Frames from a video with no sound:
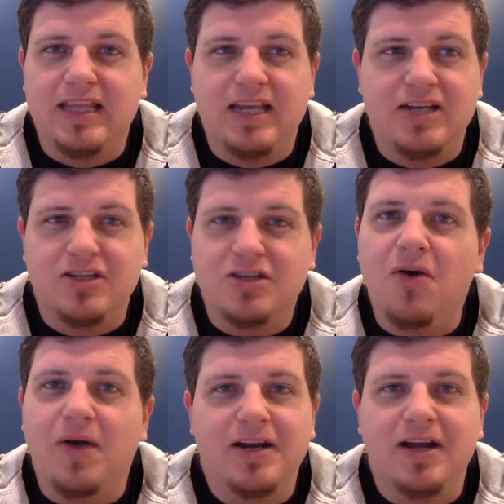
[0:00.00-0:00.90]
and then just
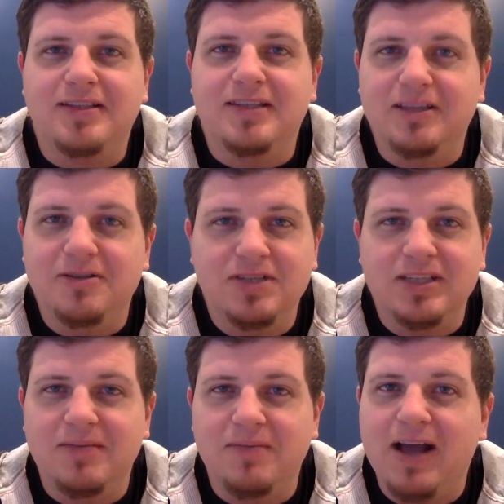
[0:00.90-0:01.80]
going nuts and
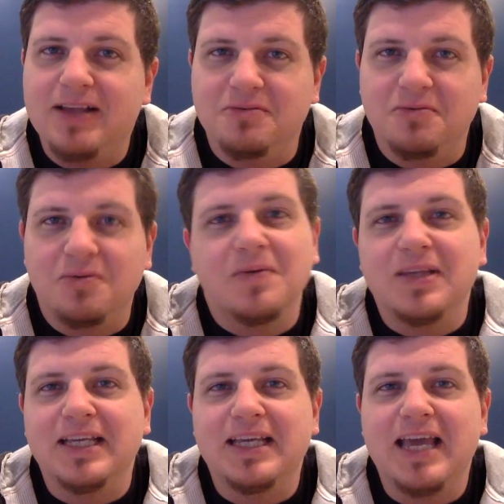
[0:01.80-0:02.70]
losing their minds when we
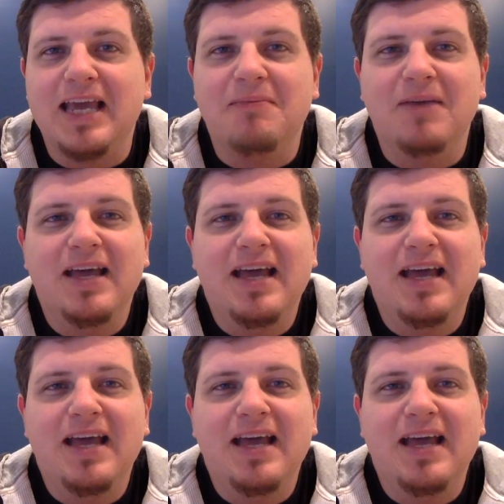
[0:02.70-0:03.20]
win the game.